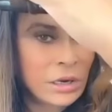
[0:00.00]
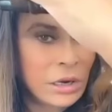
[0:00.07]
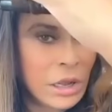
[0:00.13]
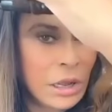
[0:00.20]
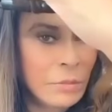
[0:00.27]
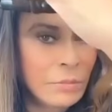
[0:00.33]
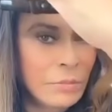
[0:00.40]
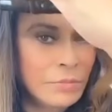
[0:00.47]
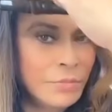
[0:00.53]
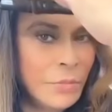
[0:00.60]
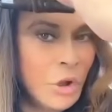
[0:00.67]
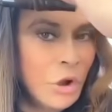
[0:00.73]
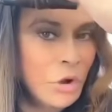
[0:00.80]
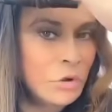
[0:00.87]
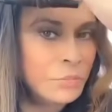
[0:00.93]
I'm
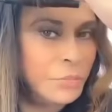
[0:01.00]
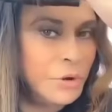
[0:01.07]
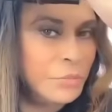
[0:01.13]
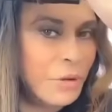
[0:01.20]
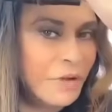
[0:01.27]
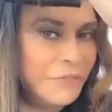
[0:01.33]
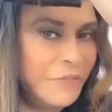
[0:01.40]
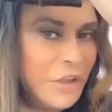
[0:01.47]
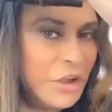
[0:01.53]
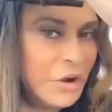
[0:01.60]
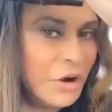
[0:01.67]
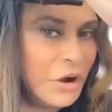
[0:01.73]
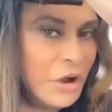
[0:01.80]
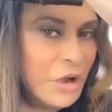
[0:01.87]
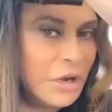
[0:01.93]
putting my
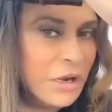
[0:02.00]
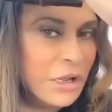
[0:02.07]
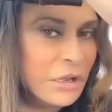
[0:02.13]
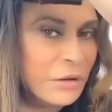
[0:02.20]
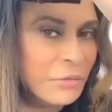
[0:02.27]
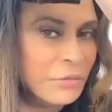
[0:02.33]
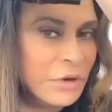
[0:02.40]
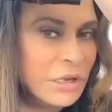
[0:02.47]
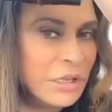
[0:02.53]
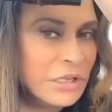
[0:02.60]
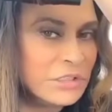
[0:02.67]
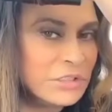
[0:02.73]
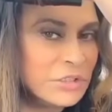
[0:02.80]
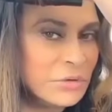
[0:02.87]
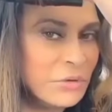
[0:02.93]
finger on it, and when it
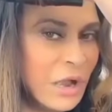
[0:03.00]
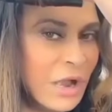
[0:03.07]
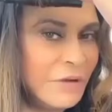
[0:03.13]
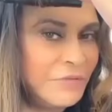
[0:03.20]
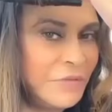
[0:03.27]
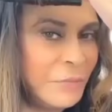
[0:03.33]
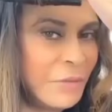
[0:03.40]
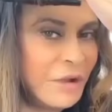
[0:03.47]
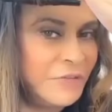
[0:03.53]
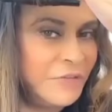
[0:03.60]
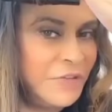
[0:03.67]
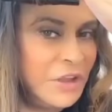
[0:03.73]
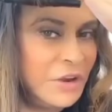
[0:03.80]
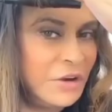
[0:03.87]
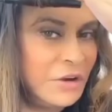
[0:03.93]
gets too hot for my
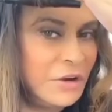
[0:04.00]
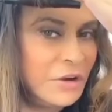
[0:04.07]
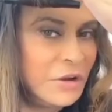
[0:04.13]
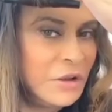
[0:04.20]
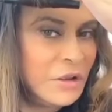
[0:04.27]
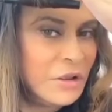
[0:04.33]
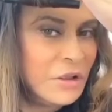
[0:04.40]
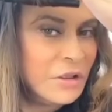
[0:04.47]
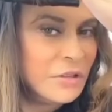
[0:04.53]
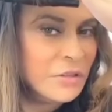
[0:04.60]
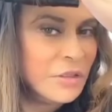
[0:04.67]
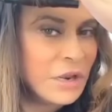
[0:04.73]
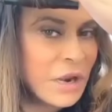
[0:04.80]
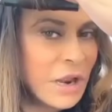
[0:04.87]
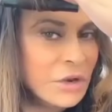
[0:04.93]
finger,
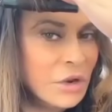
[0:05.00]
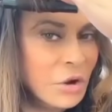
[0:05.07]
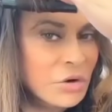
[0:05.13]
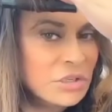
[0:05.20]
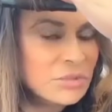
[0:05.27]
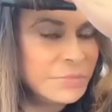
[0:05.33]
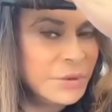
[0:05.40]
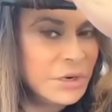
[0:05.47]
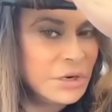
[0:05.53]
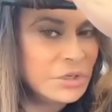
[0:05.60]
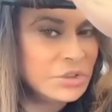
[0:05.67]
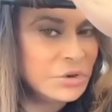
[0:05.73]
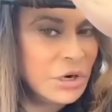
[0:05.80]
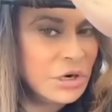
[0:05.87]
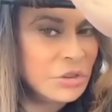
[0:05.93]
then I know it's
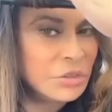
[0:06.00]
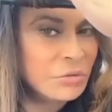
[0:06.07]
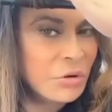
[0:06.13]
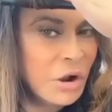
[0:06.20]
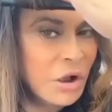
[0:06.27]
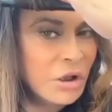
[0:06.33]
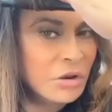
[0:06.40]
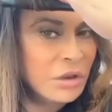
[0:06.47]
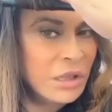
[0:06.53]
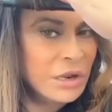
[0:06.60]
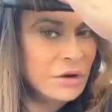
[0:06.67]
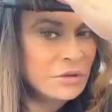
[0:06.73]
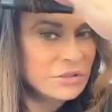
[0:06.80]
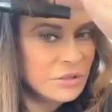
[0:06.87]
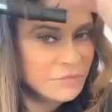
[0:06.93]
penetrated through all
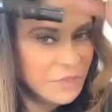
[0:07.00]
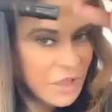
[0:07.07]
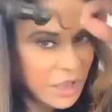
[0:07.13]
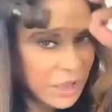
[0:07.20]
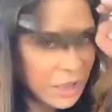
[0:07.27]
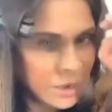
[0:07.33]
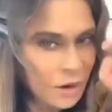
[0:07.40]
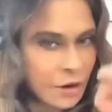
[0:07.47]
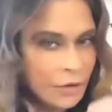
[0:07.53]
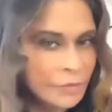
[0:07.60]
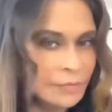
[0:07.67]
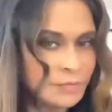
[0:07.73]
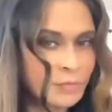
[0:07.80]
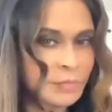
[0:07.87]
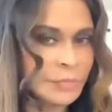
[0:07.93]
layers of the hair.
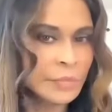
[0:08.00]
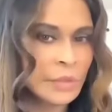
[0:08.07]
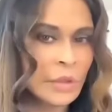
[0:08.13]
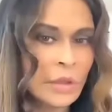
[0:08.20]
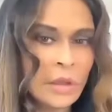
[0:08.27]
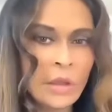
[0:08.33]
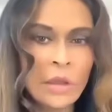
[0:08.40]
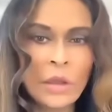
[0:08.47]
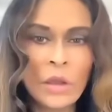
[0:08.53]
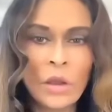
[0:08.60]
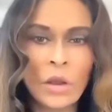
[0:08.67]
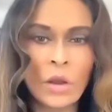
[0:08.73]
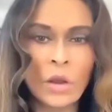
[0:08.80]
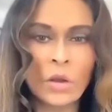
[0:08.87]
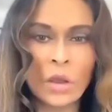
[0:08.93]

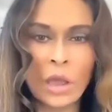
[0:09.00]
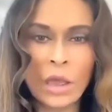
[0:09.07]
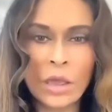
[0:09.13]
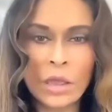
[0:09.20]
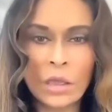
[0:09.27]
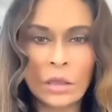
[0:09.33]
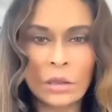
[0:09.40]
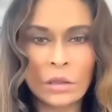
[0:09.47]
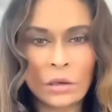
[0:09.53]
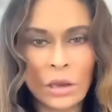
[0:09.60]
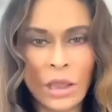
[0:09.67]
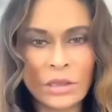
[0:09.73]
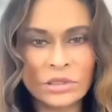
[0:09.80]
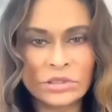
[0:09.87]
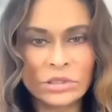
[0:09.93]
Okay,
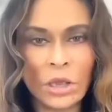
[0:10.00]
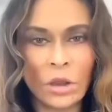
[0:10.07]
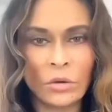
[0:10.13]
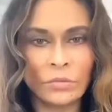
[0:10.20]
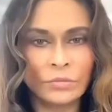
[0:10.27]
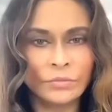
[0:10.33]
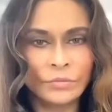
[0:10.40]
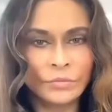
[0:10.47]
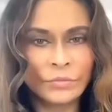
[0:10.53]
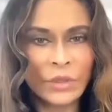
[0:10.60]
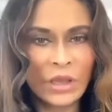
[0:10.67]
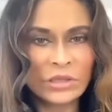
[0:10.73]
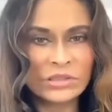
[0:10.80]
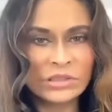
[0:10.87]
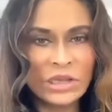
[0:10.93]
like so.
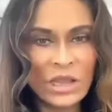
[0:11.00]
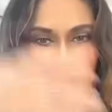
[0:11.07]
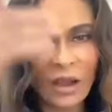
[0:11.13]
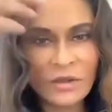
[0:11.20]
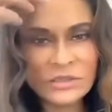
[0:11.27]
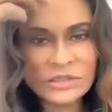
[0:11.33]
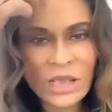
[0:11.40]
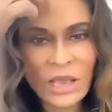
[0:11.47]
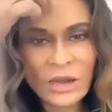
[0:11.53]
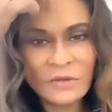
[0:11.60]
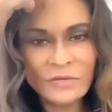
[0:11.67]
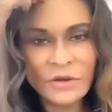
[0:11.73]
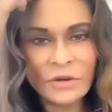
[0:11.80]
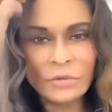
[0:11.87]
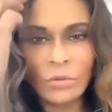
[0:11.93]
And see how it's kind
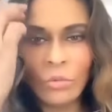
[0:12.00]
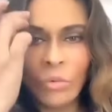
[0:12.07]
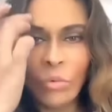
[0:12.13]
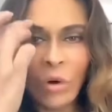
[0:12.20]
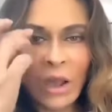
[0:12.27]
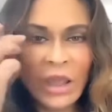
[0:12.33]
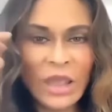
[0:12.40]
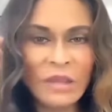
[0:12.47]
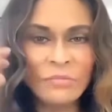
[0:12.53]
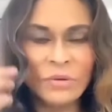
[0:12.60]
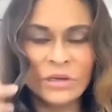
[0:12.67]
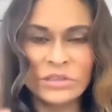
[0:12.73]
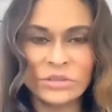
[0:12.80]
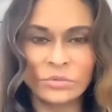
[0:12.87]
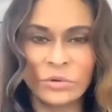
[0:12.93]
of a wave, but
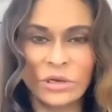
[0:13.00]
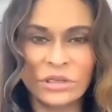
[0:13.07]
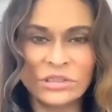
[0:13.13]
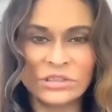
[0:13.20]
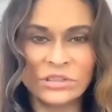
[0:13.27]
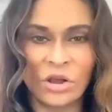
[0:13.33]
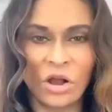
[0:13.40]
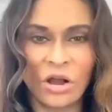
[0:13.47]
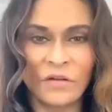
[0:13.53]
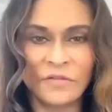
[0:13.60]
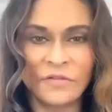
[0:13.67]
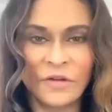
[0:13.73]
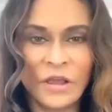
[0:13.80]
it's really soft.